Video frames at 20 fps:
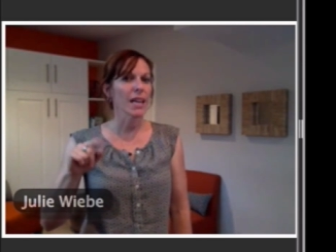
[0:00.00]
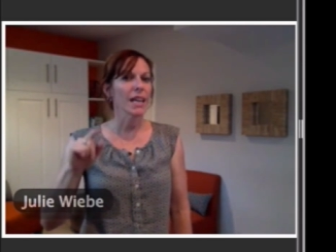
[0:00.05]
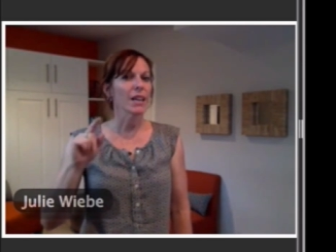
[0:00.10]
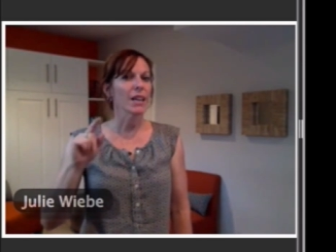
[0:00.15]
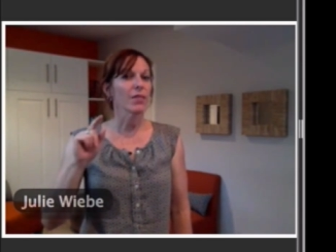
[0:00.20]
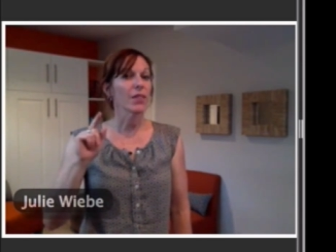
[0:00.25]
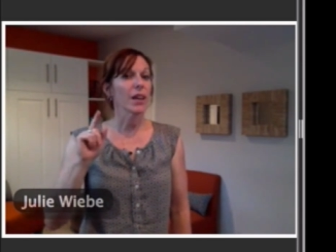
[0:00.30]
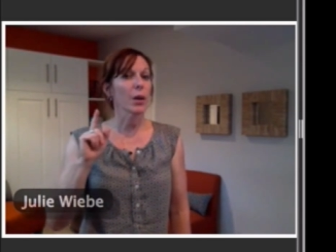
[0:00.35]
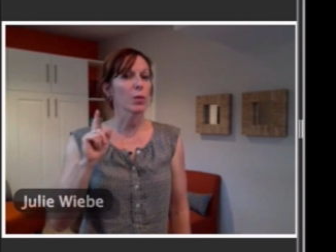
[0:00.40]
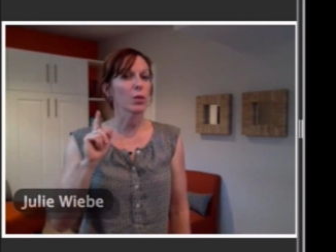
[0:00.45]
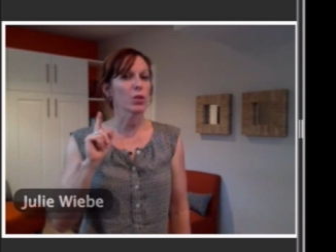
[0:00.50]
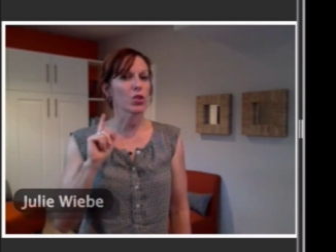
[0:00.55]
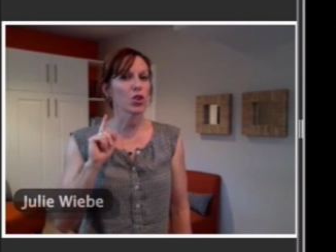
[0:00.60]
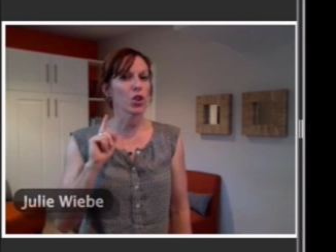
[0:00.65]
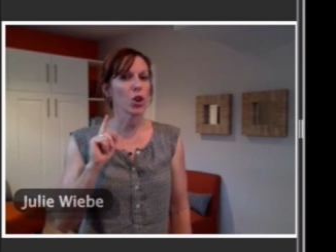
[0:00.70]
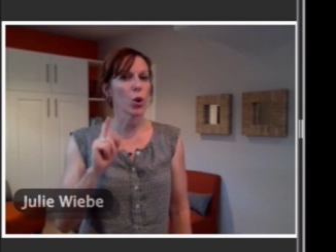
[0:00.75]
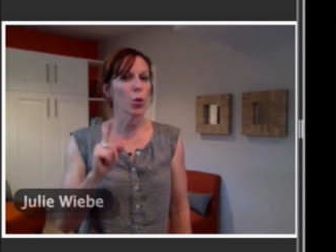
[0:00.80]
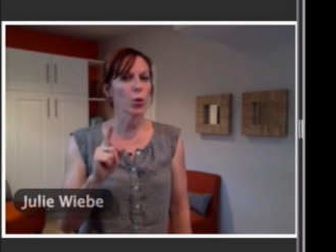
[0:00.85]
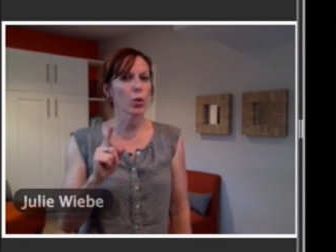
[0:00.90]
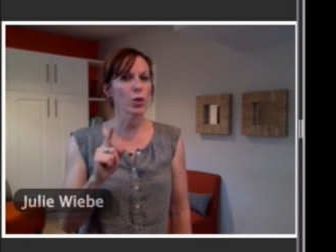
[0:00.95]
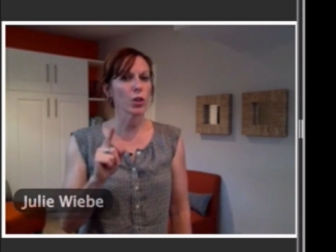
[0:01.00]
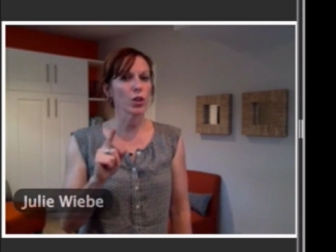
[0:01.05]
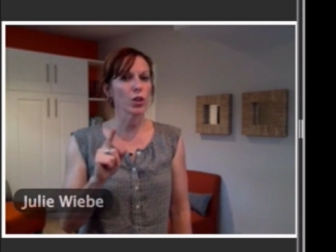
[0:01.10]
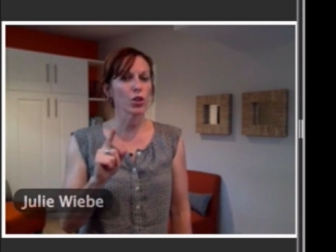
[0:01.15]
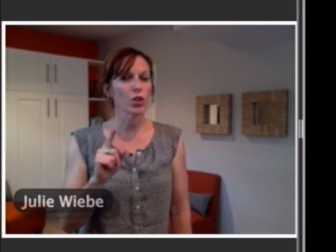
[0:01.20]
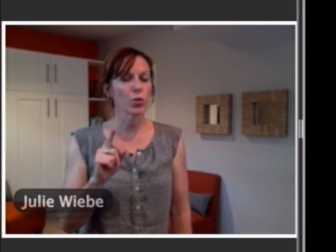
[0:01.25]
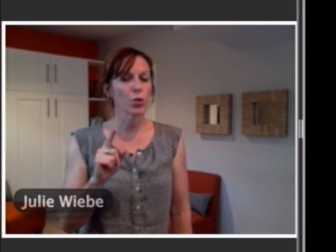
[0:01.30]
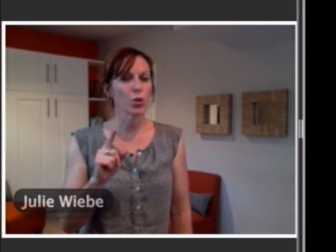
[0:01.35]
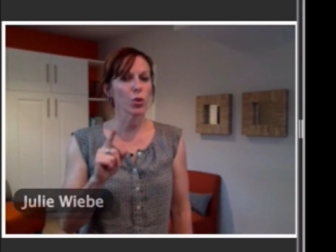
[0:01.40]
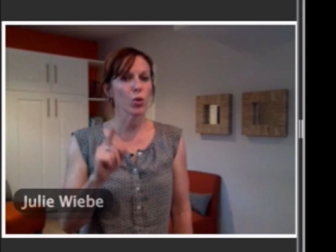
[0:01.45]
if that was totally
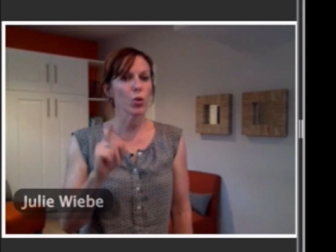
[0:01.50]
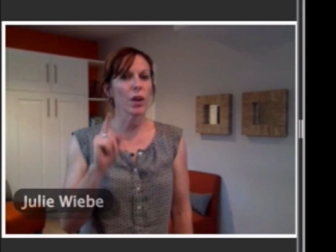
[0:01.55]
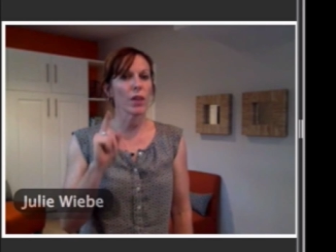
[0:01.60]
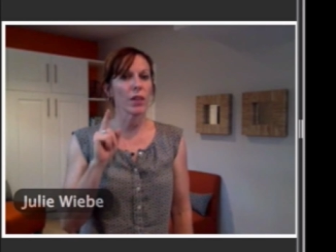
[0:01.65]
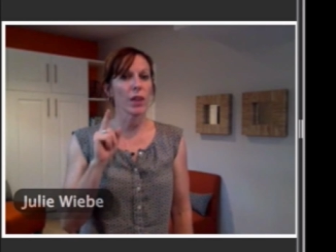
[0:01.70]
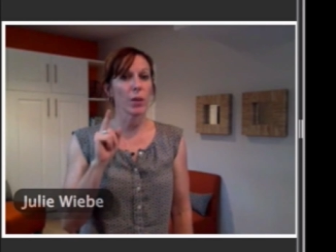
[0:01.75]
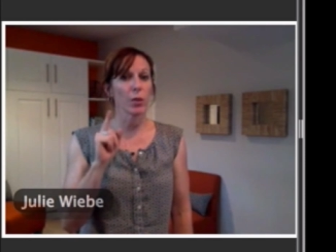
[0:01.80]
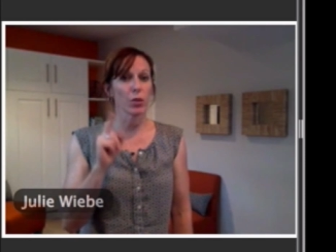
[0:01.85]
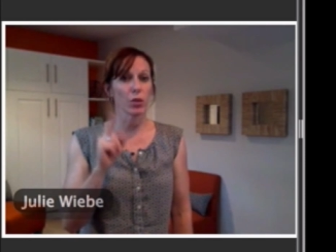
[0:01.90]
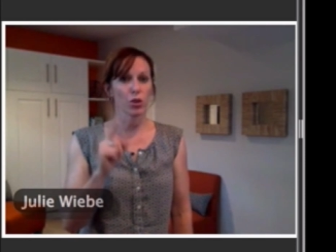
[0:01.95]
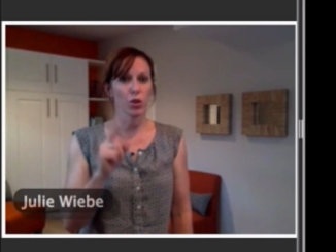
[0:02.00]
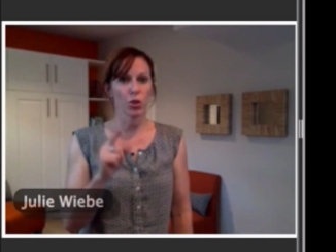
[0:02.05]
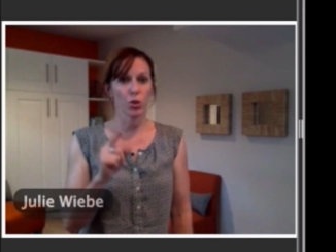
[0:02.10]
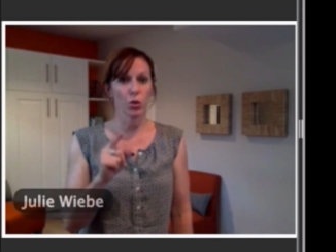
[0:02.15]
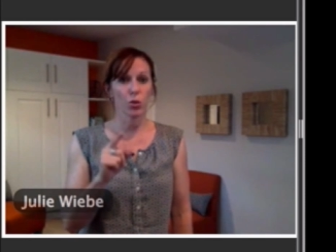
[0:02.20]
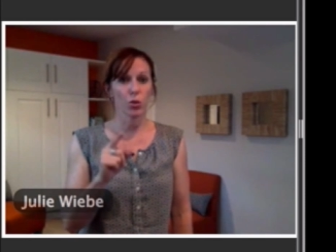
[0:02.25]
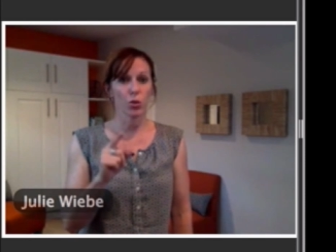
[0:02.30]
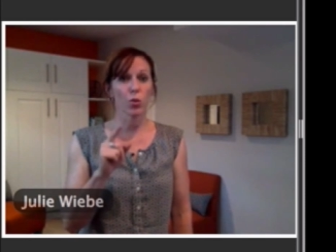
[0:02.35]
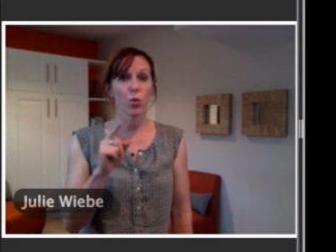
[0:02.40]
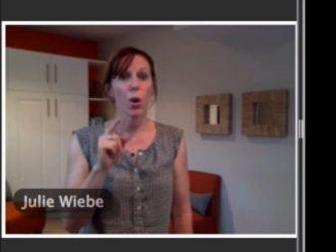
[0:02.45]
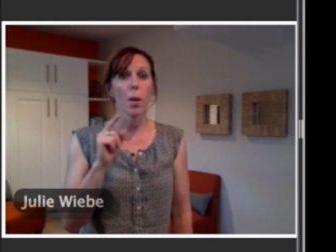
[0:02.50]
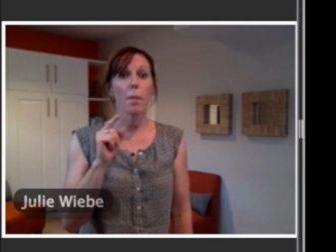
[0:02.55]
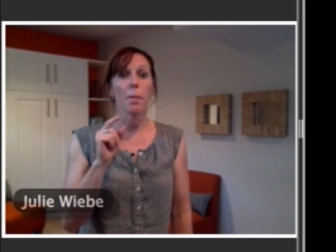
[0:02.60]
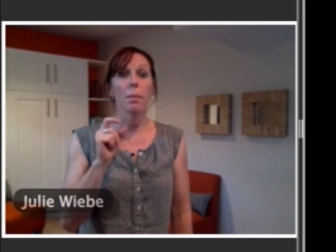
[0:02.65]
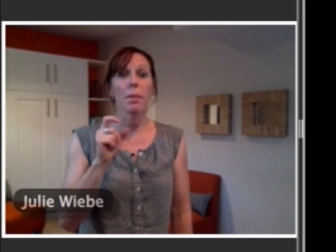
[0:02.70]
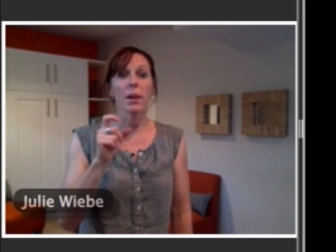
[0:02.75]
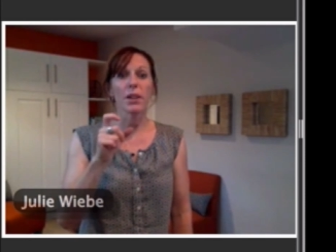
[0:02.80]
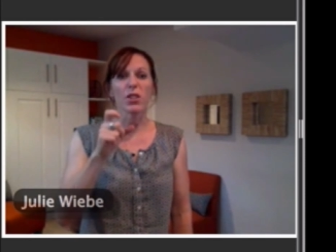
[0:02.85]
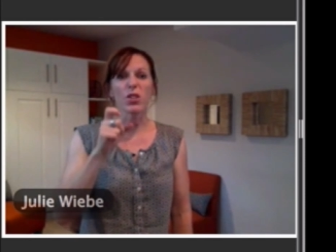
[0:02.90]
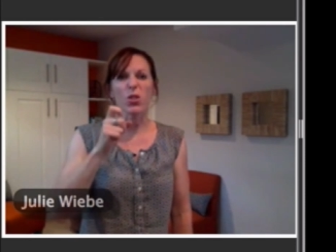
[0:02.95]
true and that was true
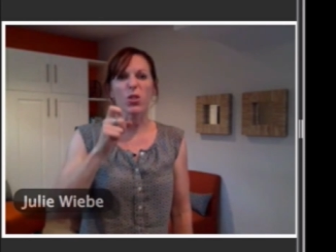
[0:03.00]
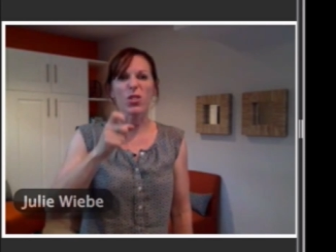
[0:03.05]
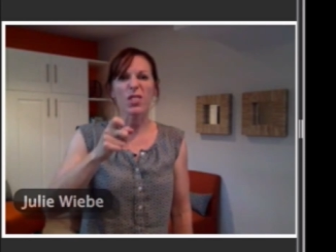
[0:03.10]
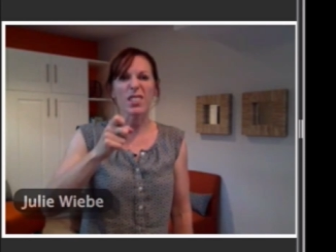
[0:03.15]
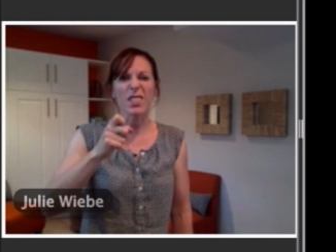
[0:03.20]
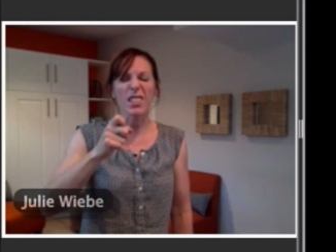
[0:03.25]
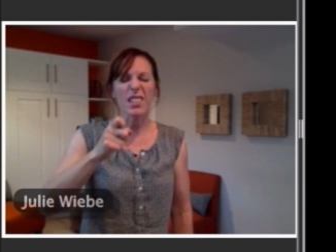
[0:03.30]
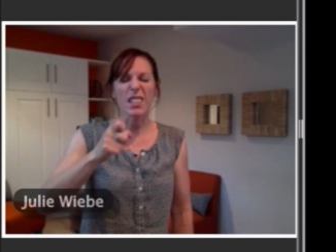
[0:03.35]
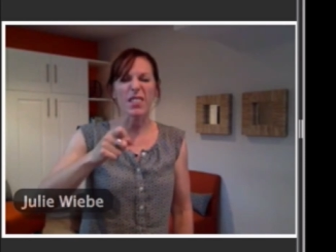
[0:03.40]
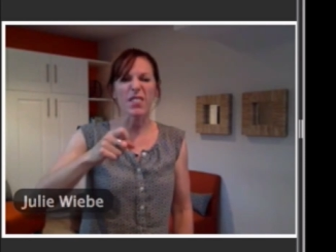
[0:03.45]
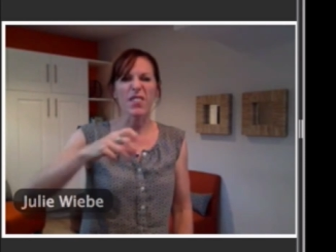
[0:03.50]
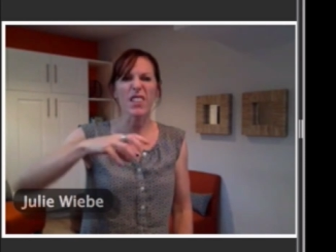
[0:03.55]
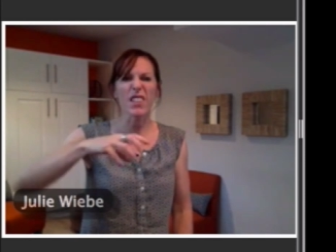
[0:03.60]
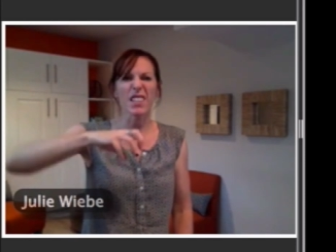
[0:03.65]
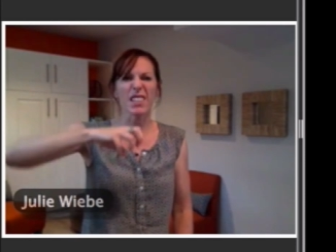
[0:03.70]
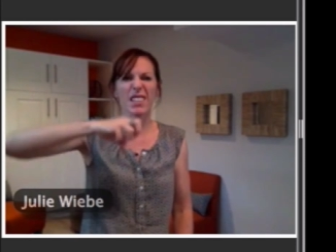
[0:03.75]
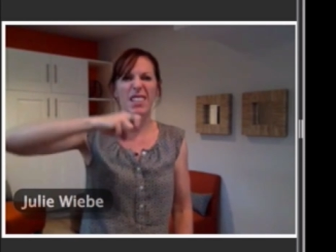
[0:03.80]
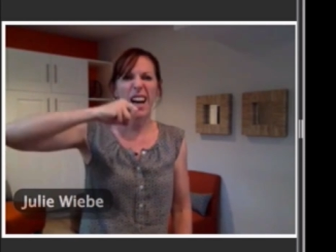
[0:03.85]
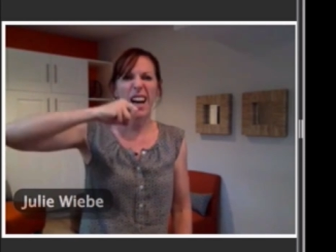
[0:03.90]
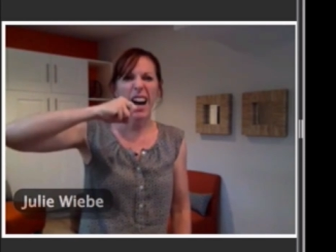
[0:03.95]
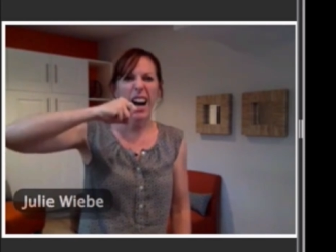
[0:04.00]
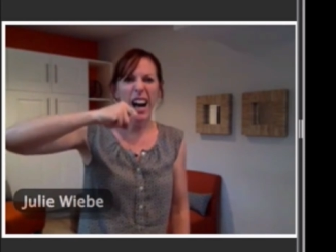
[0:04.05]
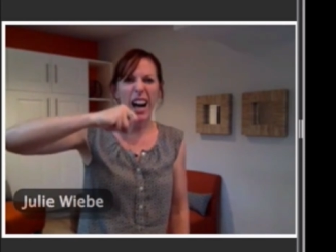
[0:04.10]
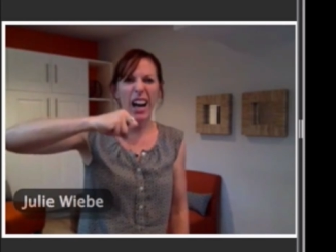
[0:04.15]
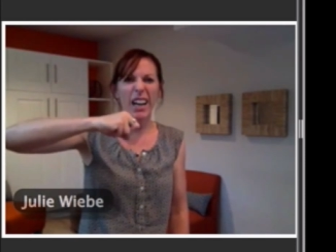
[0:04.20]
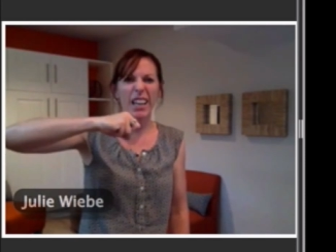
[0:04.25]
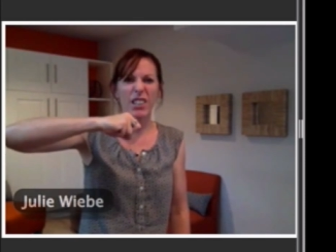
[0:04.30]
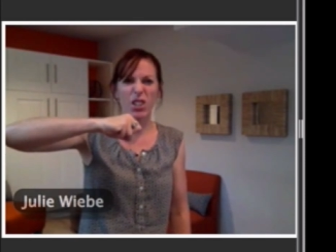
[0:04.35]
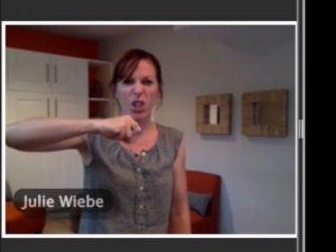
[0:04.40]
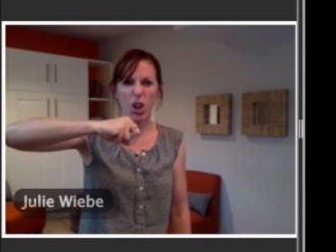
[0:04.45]
muscle stiffness,
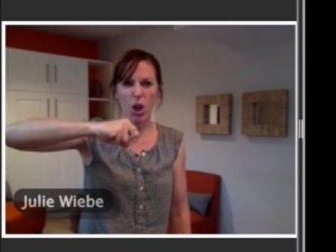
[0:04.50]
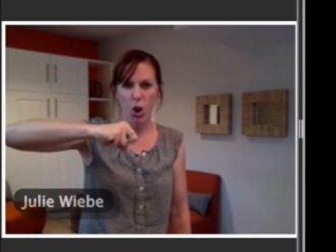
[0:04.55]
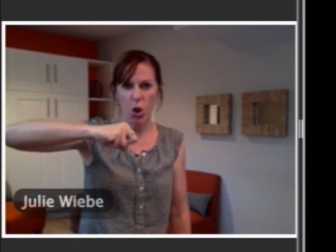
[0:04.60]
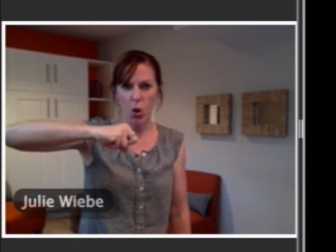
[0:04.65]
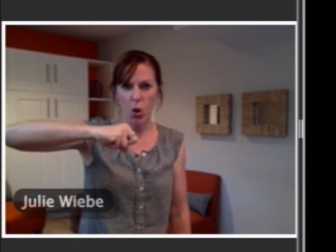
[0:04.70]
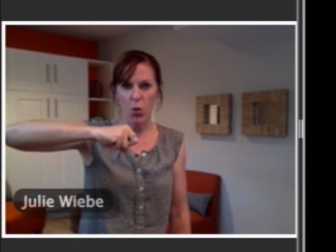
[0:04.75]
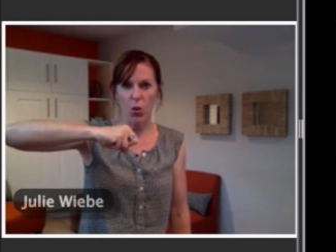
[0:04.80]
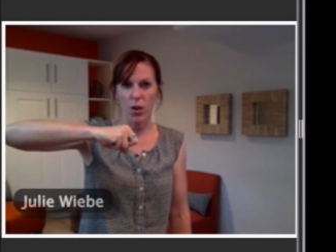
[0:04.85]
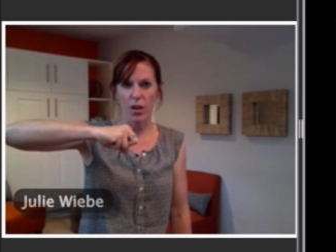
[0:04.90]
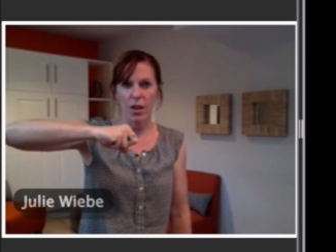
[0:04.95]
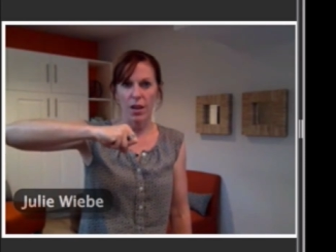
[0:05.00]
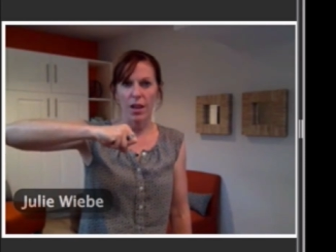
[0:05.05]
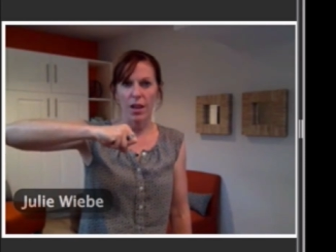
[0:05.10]
high tone.